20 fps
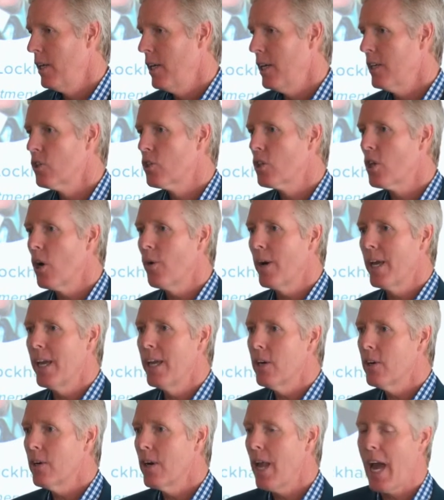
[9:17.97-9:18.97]
And so
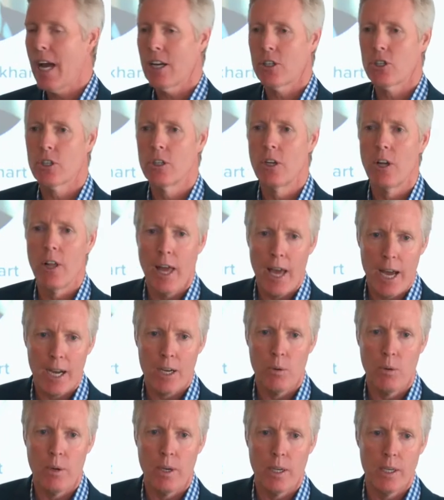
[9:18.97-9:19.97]
international
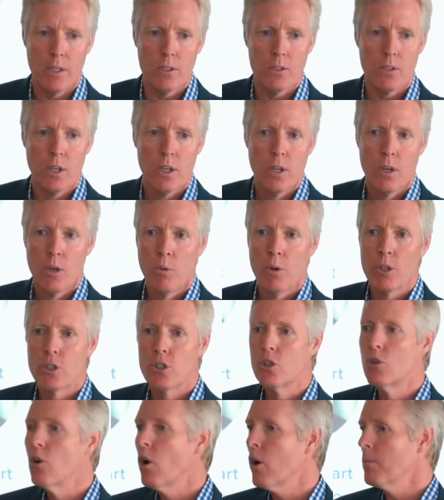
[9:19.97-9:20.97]
equities,
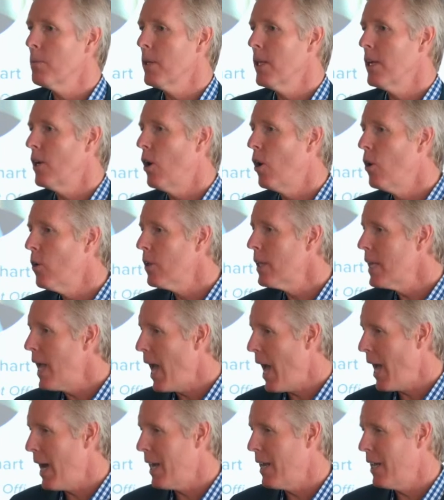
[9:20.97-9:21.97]
which normally only
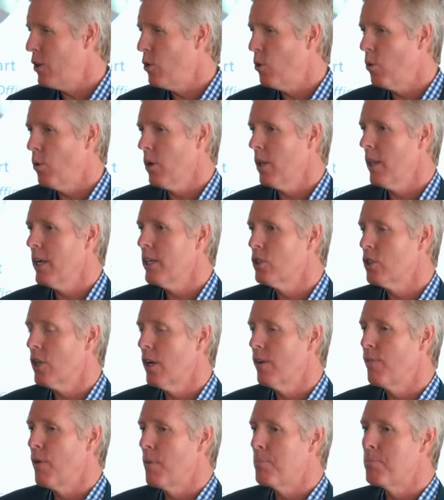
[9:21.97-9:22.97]
had a
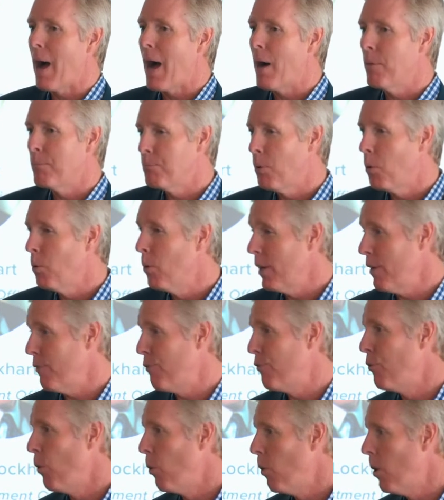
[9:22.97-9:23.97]
correlation of about
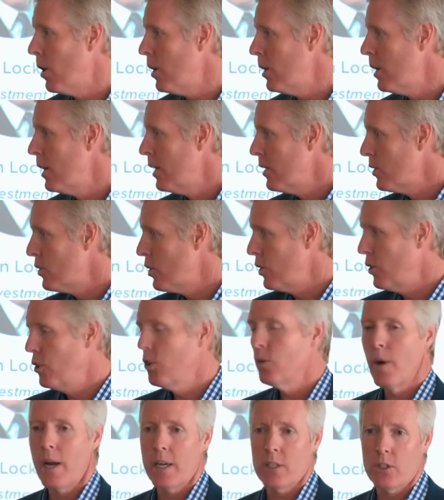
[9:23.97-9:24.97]
0.4 to
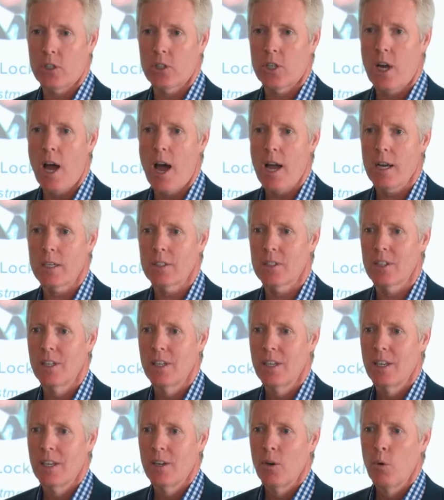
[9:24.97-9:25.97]
US stocks,
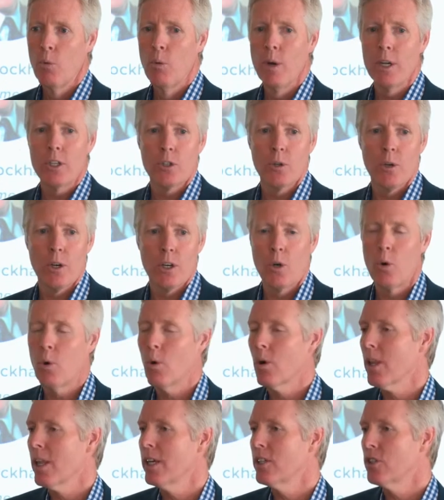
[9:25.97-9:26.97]
went to a
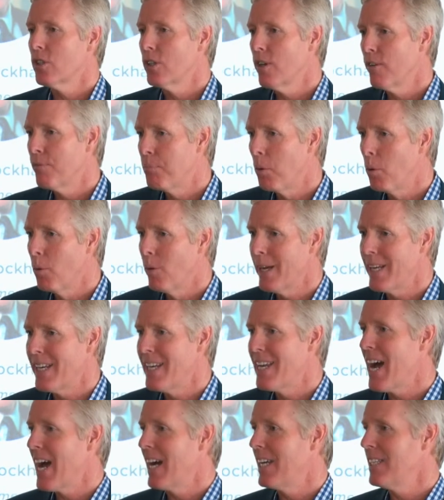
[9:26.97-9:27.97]
correlation of
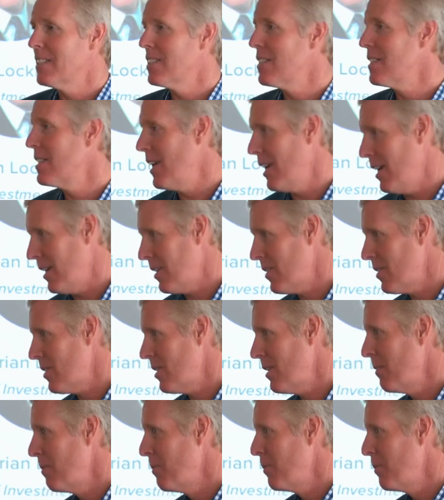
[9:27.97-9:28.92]
0.96.